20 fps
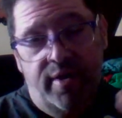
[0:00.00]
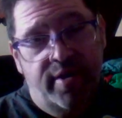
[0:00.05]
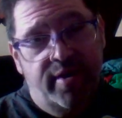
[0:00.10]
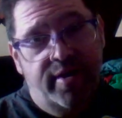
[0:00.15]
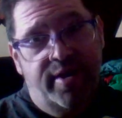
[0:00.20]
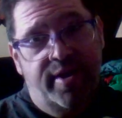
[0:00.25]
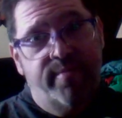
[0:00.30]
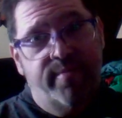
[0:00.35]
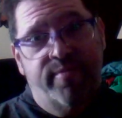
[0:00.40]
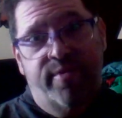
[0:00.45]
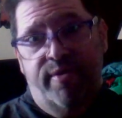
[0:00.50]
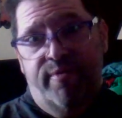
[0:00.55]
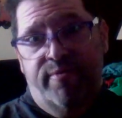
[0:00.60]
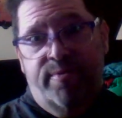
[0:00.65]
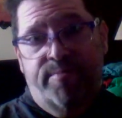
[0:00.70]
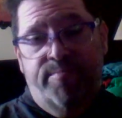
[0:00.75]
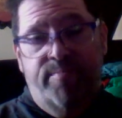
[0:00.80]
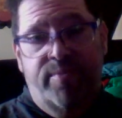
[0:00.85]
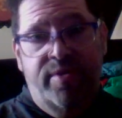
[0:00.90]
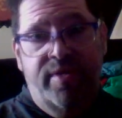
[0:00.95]
Can't believe it's
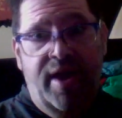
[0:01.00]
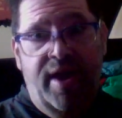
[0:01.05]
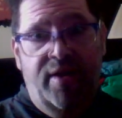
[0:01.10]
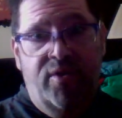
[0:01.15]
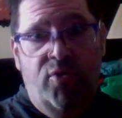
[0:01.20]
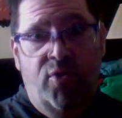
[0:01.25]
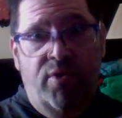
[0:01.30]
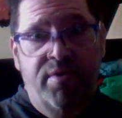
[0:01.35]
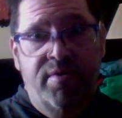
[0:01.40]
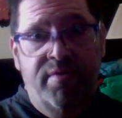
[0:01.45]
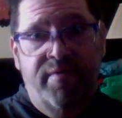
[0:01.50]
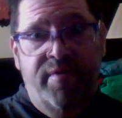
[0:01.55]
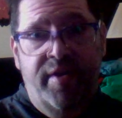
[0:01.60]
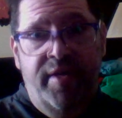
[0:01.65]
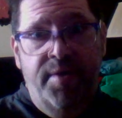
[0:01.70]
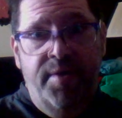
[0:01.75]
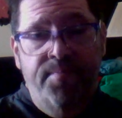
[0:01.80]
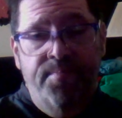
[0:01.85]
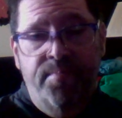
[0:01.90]
been that long already.